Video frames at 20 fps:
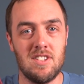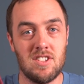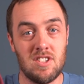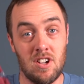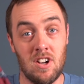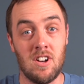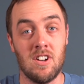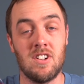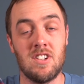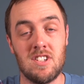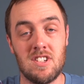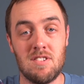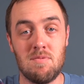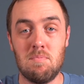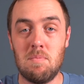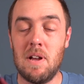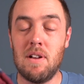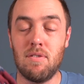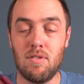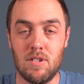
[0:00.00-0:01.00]
Socks,
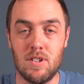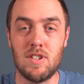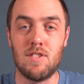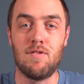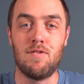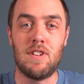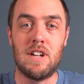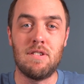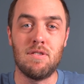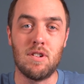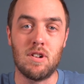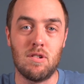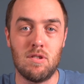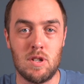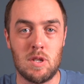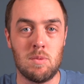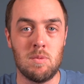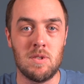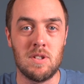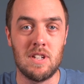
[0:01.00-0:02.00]
everyone's favorite
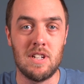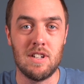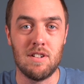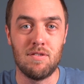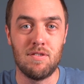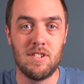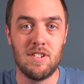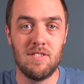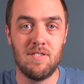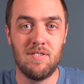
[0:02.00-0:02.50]
Christmas gift.